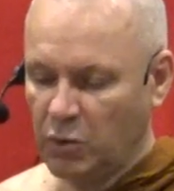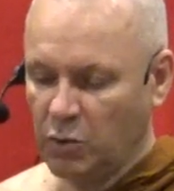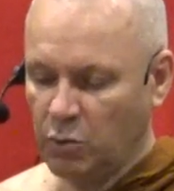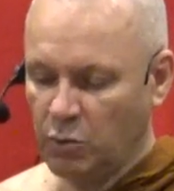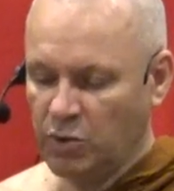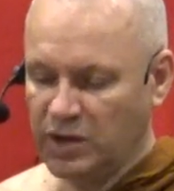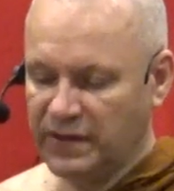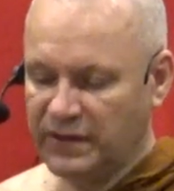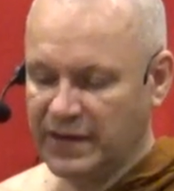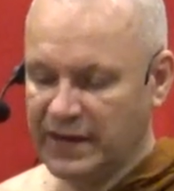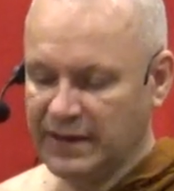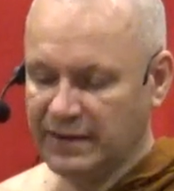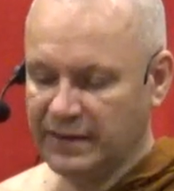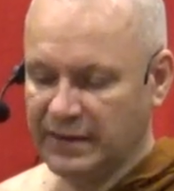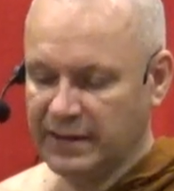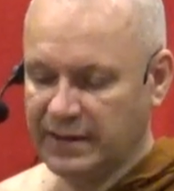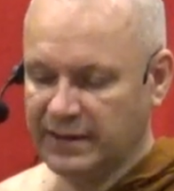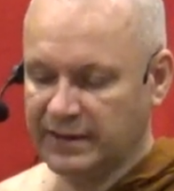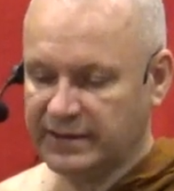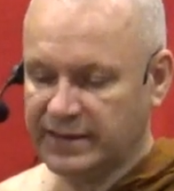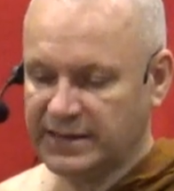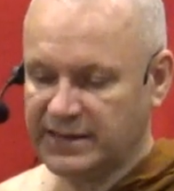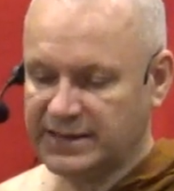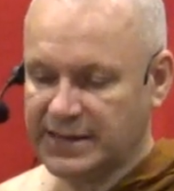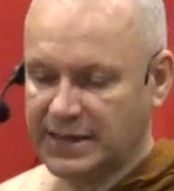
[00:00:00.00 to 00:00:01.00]
within
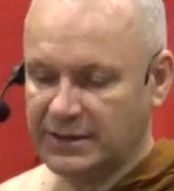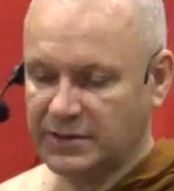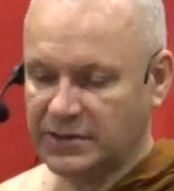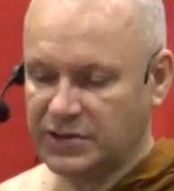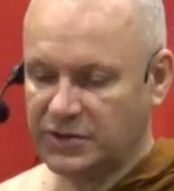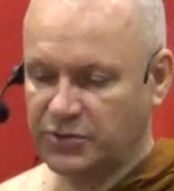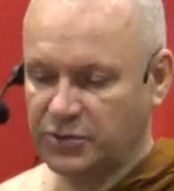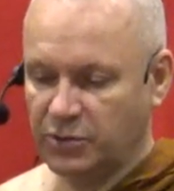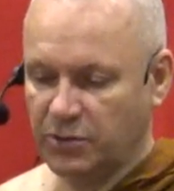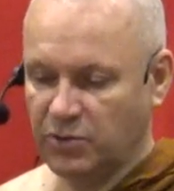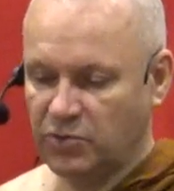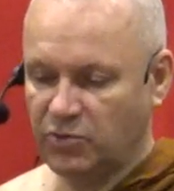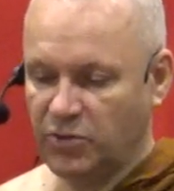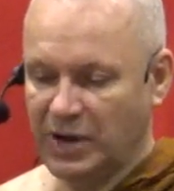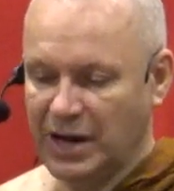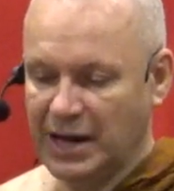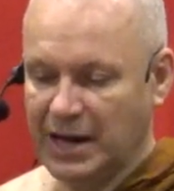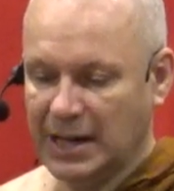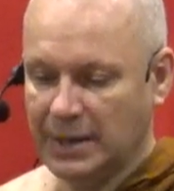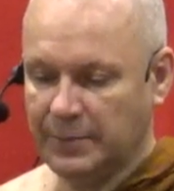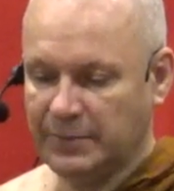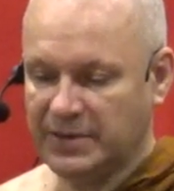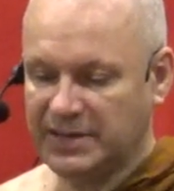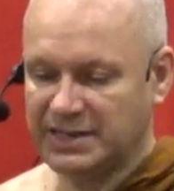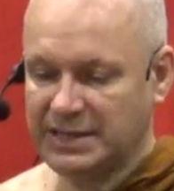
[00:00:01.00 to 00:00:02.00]
the sensual
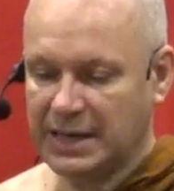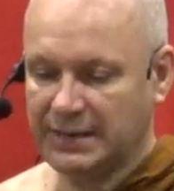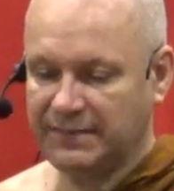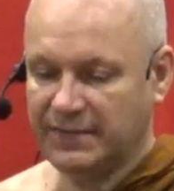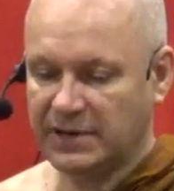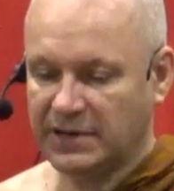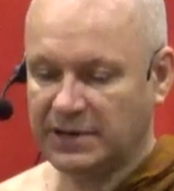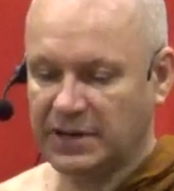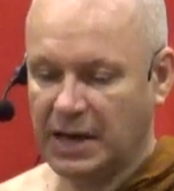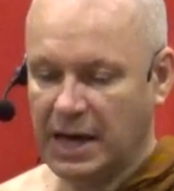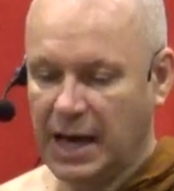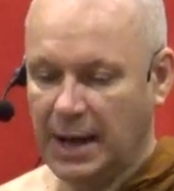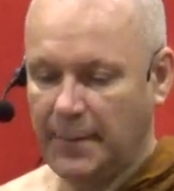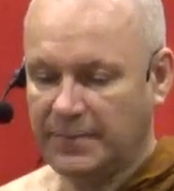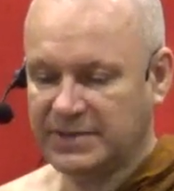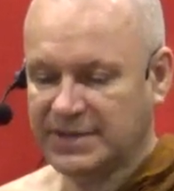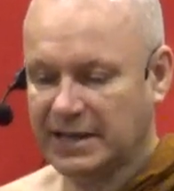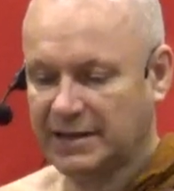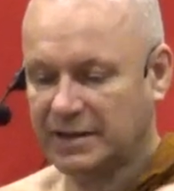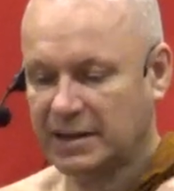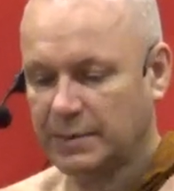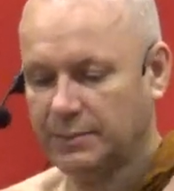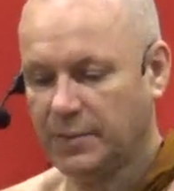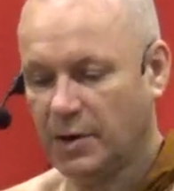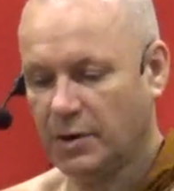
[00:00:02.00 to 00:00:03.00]
realm seven times
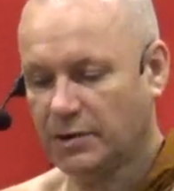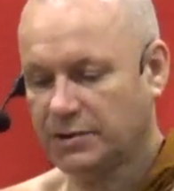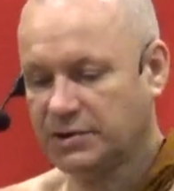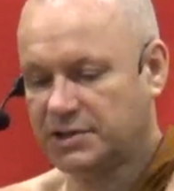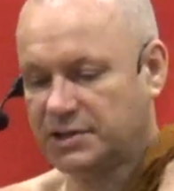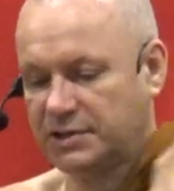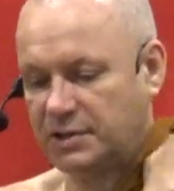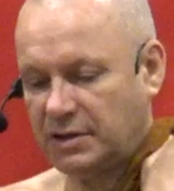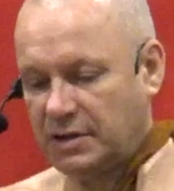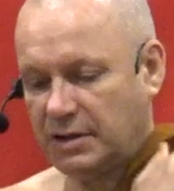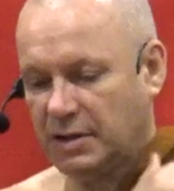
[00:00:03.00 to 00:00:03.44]
at the most.